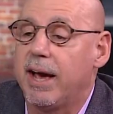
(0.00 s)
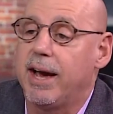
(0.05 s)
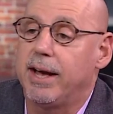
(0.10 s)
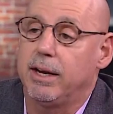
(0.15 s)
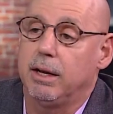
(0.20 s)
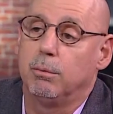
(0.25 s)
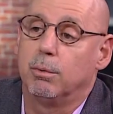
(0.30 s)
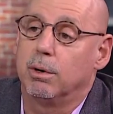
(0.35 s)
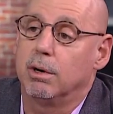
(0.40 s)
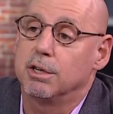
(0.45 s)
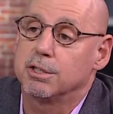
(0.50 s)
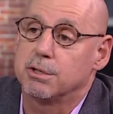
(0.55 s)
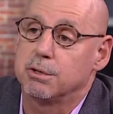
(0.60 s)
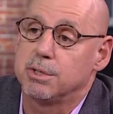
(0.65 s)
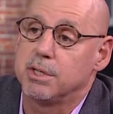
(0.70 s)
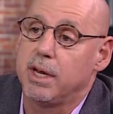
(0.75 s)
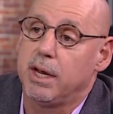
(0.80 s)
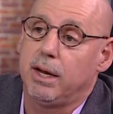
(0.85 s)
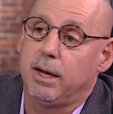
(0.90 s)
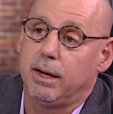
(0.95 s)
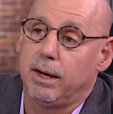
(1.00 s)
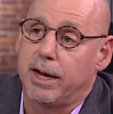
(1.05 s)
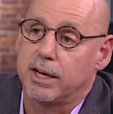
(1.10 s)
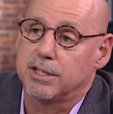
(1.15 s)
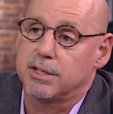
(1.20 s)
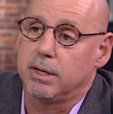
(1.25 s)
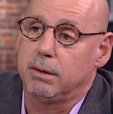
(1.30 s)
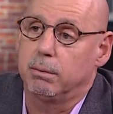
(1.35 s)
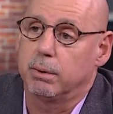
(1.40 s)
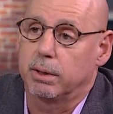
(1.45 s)
that, and we're also seeing
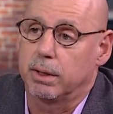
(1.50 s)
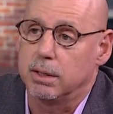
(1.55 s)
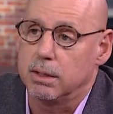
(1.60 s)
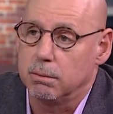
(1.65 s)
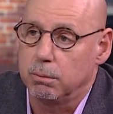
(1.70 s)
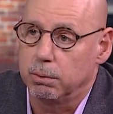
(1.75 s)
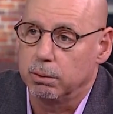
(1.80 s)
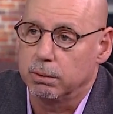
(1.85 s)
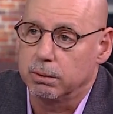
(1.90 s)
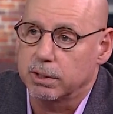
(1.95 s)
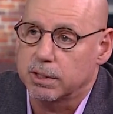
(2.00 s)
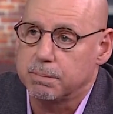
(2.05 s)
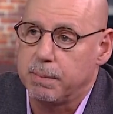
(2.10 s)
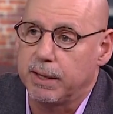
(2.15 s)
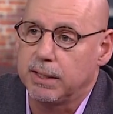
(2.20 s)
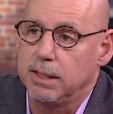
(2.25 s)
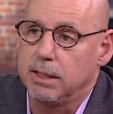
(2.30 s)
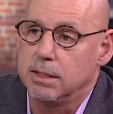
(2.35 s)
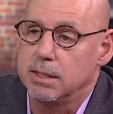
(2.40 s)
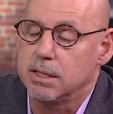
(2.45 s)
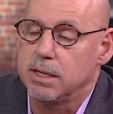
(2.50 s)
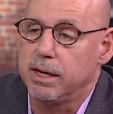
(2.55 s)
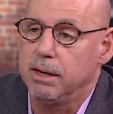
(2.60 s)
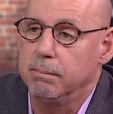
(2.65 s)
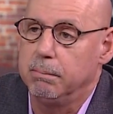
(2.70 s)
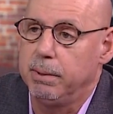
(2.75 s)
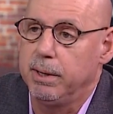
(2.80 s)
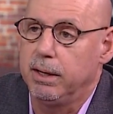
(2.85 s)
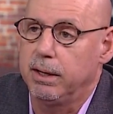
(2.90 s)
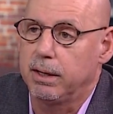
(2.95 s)
actually we're gonna, we're expecting to see
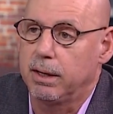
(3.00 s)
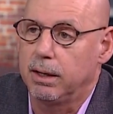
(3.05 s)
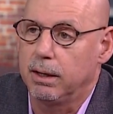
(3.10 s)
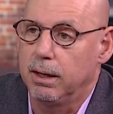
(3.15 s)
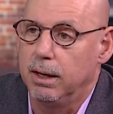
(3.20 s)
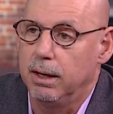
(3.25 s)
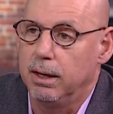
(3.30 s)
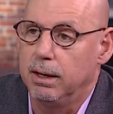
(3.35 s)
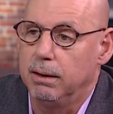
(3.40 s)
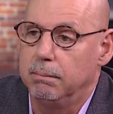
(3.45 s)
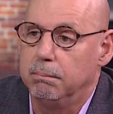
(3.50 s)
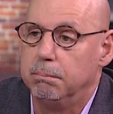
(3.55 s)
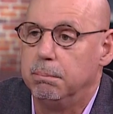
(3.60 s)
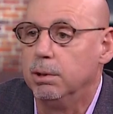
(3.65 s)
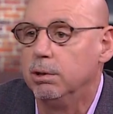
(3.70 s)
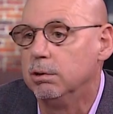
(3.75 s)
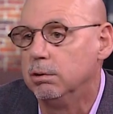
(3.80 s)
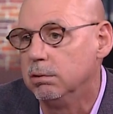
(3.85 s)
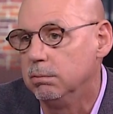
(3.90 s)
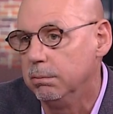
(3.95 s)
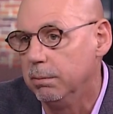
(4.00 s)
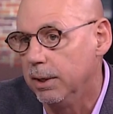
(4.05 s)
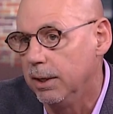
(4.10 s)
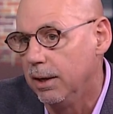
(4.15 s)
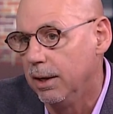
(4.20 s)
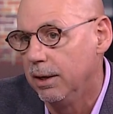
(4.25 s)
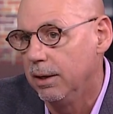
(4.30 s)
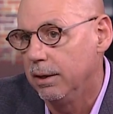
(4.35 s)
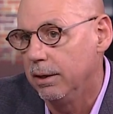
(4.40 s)
a big uh, boom,